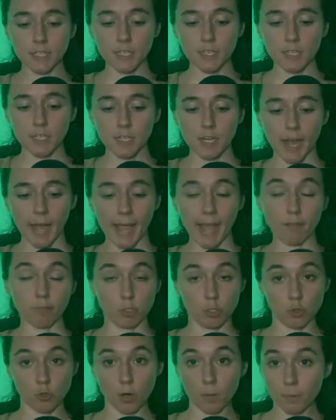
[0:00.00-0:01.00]
I have a
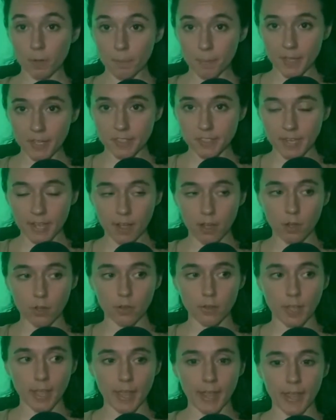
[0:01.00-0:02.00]
drummer picked out,
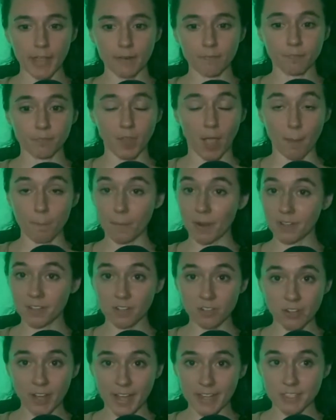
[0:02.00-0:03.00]
and I'm not gonna
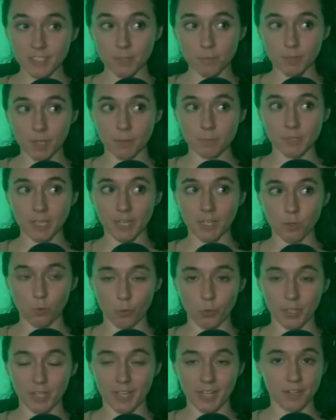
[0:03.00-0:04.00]
lie, sometimes I can only
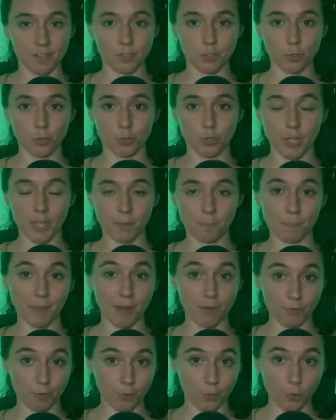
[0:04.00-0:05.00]
get into and pay for
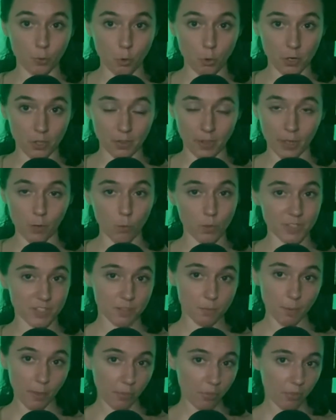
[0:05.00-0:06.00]
the recording like once a
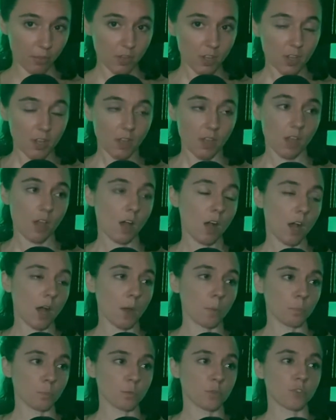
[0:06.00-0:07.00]
month.
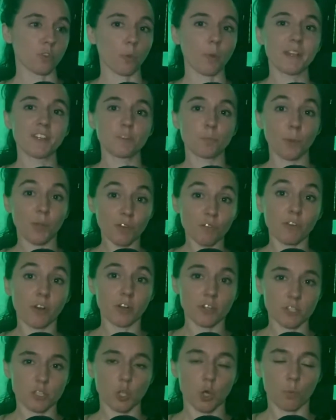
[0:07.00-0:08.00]
So it's been a very
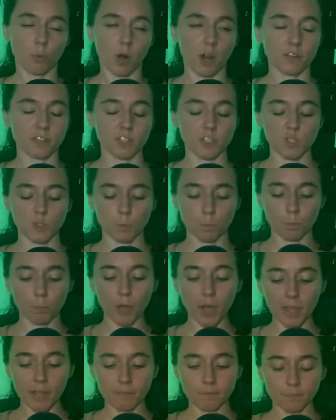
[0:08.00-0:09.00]
slow process,
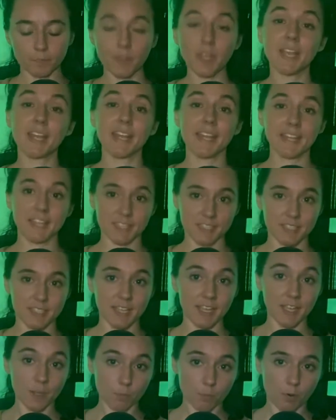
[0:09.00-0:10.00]
but it is
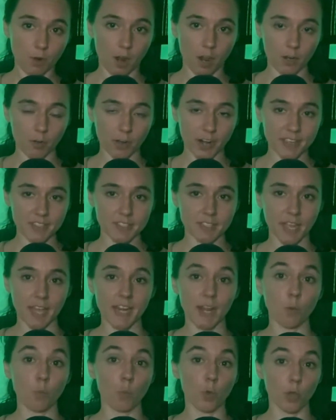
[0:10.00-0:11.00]
in progress and it
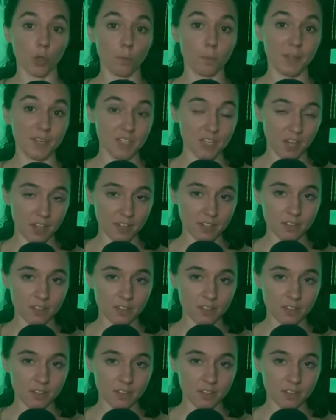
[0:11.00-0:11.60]
will be done.